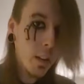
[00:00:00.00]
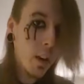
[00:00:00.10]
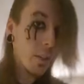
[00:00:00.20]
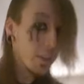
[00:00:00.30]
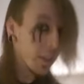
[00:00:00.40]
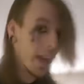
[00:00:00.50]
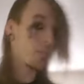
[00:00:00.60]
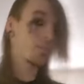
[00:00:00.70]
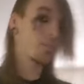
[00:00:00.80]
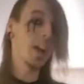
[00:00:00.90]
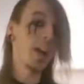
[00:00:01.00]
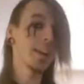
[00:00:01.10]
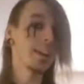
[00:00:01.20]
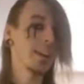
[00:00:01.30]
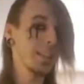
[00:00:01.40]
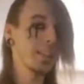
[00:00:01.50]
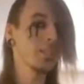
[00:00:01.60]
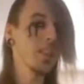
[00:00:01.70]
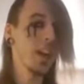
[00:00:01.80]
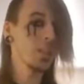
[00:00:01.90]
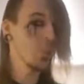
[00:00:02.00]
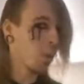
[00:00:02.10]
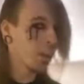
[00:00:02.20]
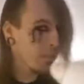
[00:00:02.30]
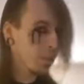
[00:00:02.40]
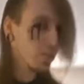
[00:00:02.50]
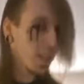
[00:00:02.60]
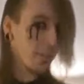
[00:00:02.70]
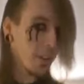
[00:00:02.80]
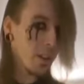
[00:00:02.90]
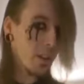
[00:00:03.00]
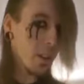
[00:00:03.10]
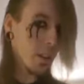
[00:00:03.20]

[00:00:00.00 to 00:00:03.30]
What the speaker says: on the outside and the inside 24/7.